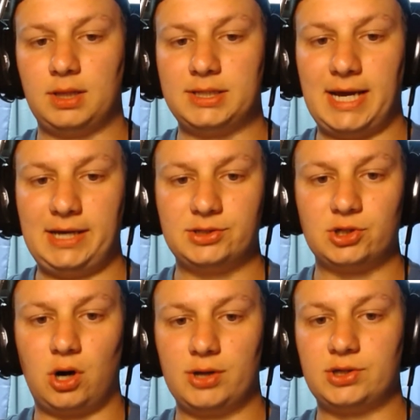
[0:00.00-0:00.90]
The
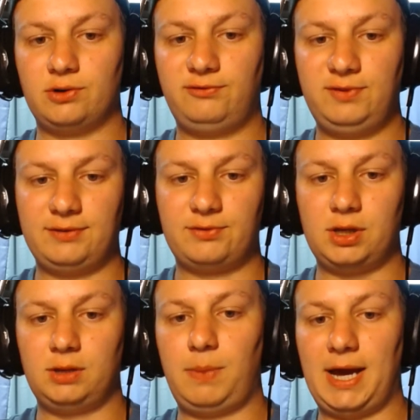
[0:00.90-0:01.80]
Titans are also
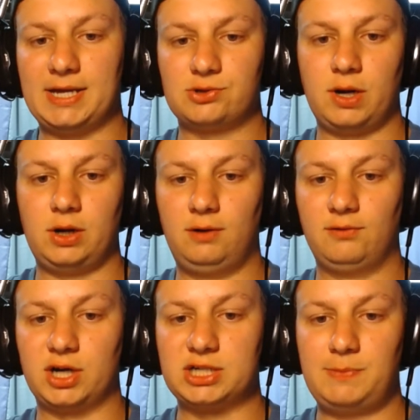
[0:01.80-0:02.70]
5th in pass rate
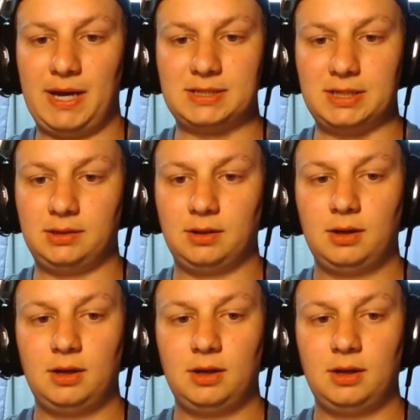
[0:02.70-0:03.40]
over expected,